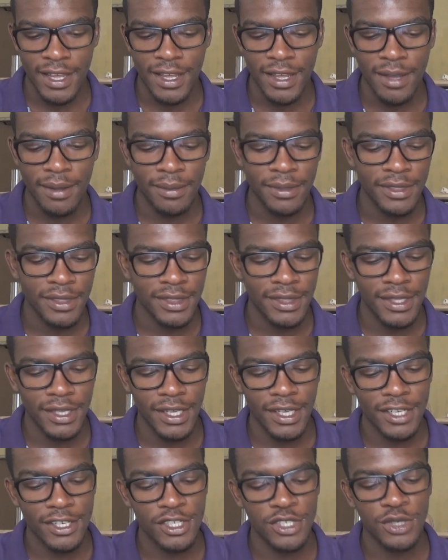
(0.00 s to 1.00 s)
Um,
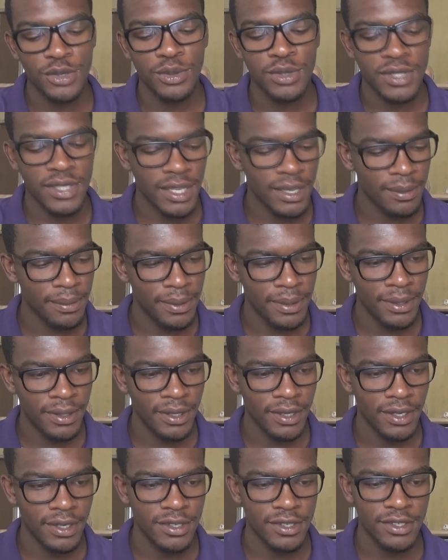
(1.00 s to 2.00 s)
it is juiced up.
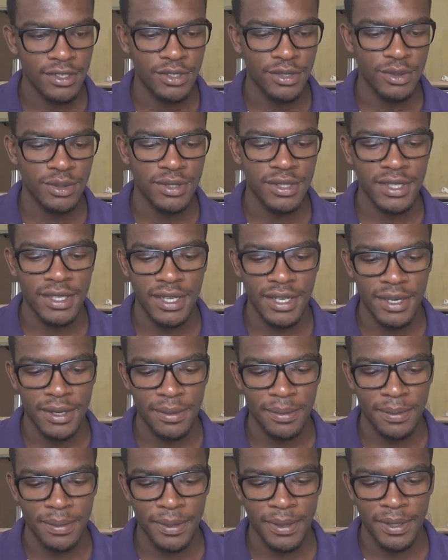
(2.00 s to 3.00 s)
It is juiced
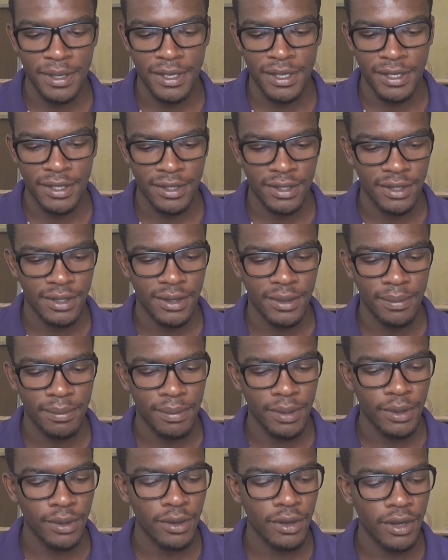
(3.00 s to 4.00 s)
up.
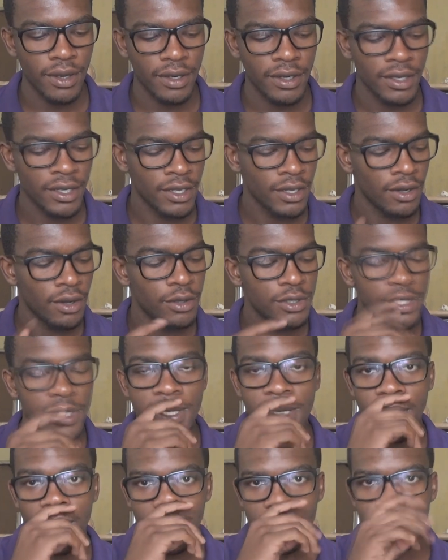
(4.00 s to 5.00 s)
Pull on. Oh,
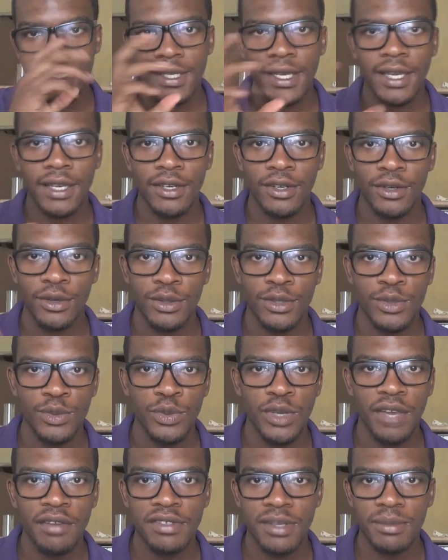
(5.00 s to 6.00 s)
just a side note.
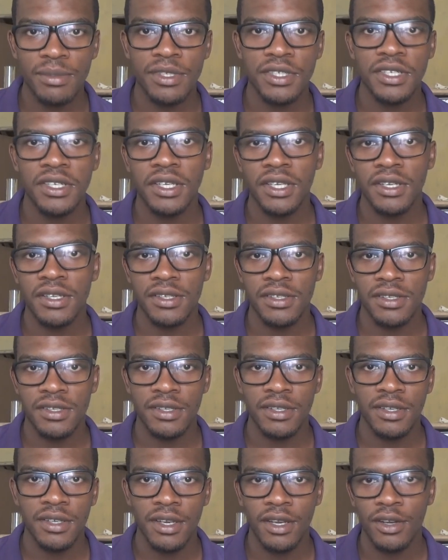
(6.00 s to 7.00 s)
We have some
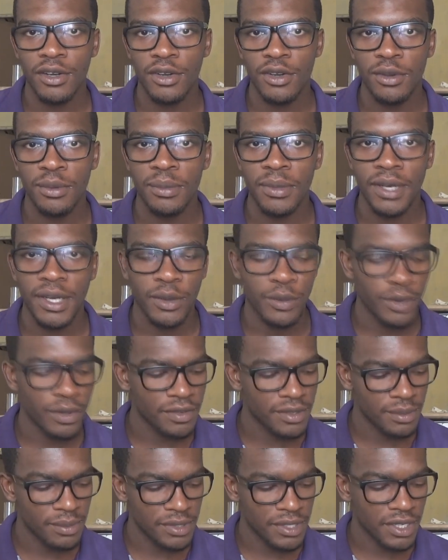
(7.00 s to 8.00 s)
chickens here at home. Like we
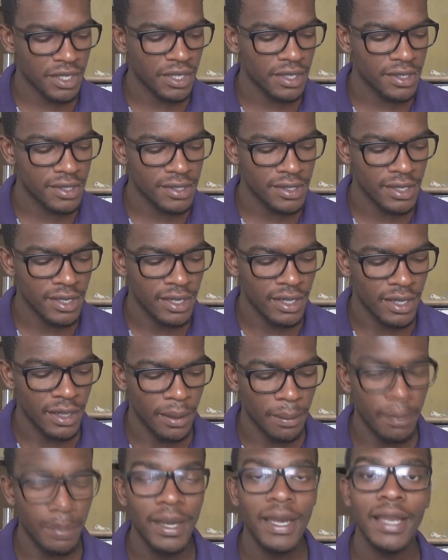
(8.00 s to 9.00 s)
have some chickens,
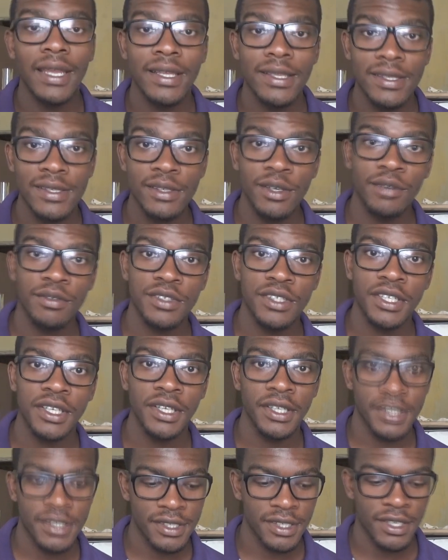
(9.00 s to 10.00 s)
plenty of
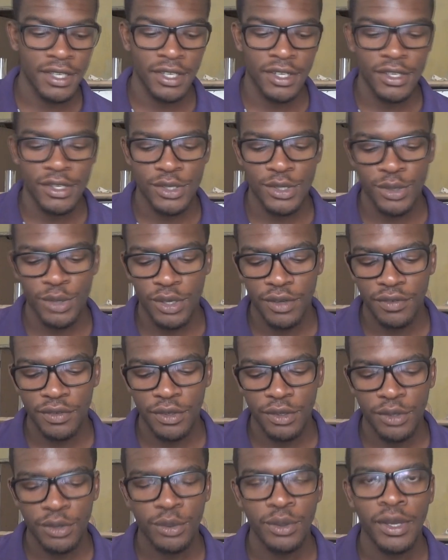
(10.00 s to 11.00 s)
chickens. So if
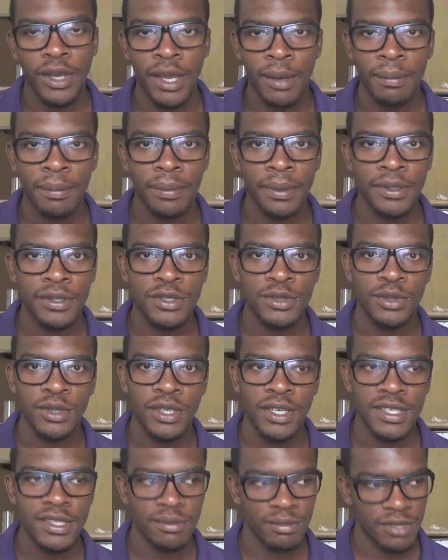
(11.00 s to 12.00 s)
you do happen to
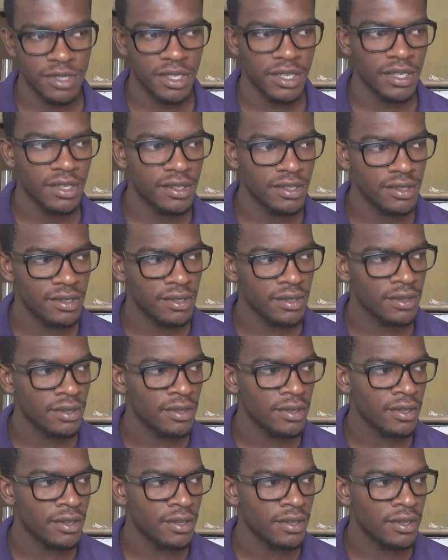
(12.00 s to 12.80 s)
hear some chickens,